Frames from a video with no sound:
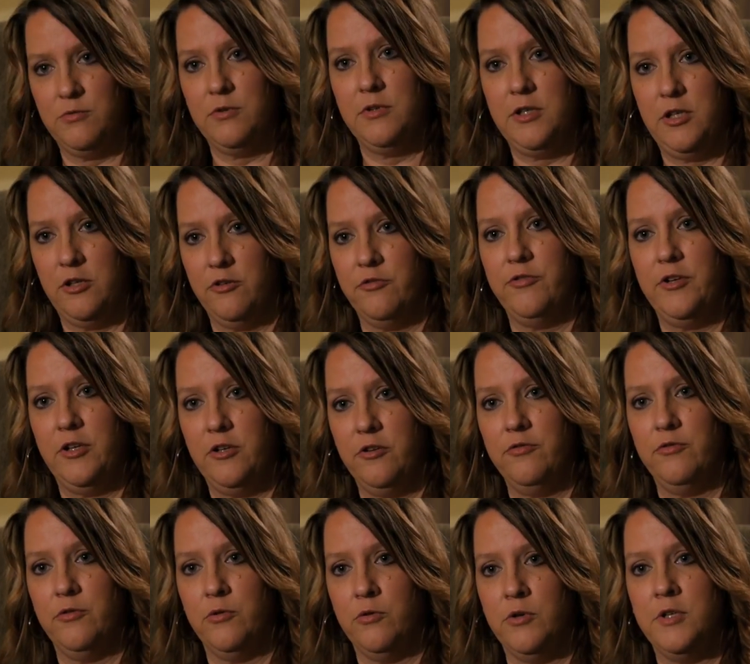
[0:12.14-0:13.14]
really are
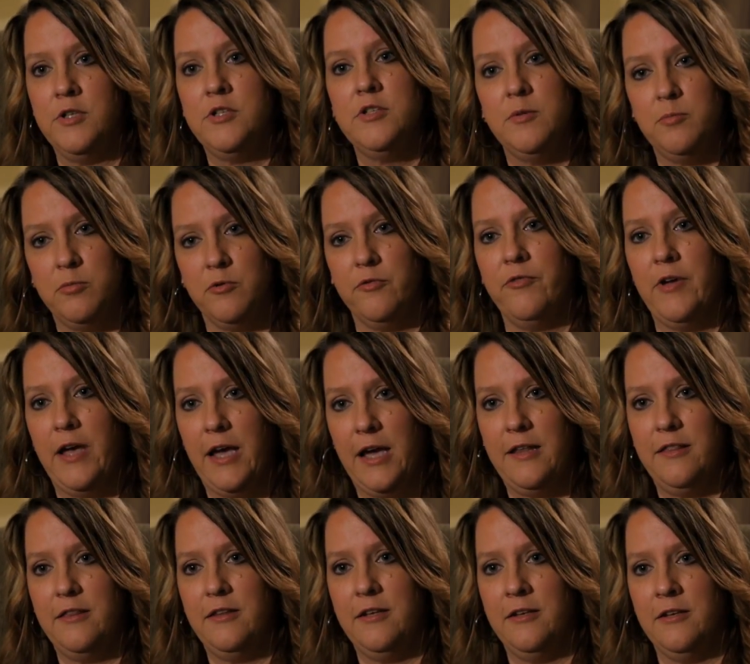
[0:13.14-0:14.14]
fearful, and to
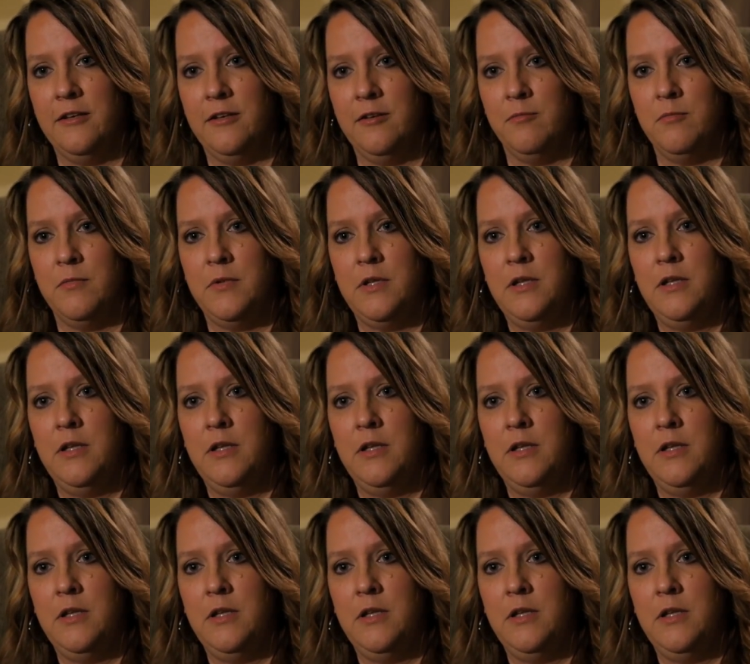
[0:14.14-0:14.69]
provide them